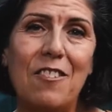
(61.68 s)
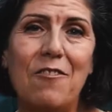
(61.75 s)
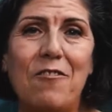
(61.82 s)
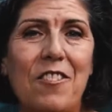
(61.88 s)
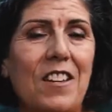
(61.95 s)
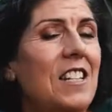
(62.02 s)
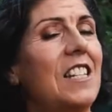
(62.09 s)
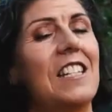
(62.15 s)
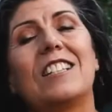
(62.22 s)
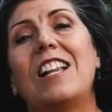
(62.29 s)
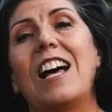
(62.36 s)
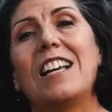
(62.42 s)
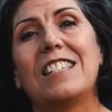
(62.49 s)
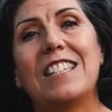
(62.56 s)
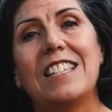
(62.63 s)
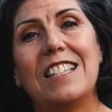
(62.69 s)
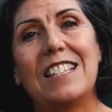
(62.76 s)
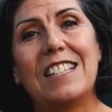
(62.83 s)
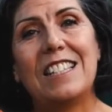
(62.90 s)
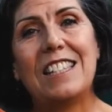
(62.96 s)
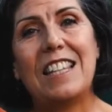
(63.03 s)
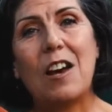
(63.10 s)
in fitness
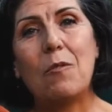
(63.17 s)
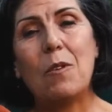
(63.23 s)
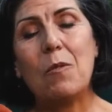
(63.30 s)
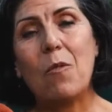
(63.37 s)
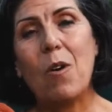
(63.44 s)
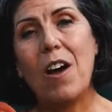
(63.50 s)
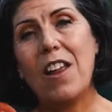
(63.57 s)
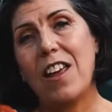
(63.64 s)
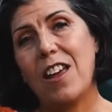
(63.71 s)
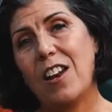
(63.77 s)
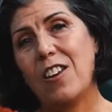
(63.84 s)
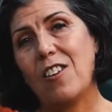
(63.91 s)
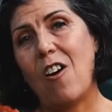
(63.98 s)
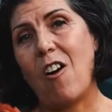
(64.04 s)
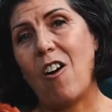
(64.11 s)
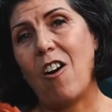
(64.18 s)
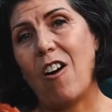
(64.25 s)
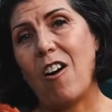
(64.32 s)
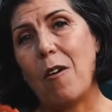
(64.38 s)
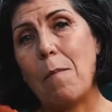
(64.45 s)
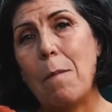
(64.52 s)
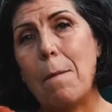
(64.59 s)
classes that we want in
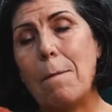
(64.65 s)
our